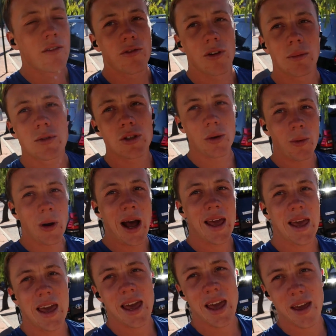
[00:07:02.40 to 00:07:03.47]
from
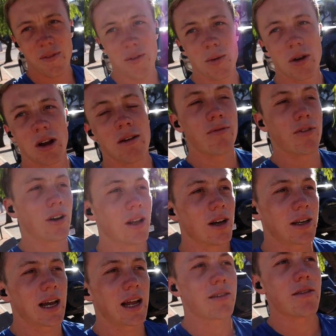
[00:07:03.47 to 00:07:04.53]
Subway if you were going for a
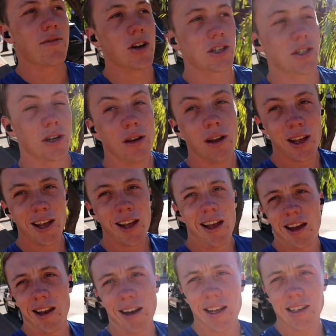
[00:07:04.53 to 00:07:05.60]
low calorie
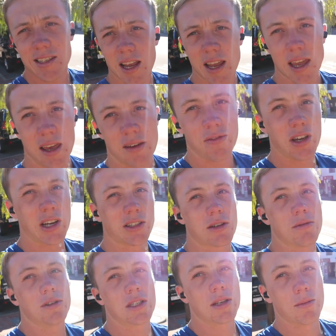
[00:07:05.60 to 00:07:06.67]
version, and let's see if you got
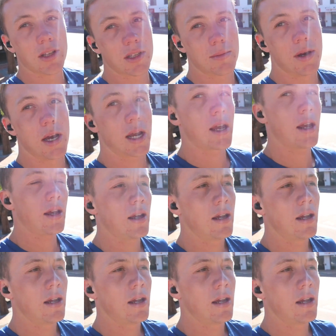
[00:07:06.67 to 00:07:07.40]
something similar to me.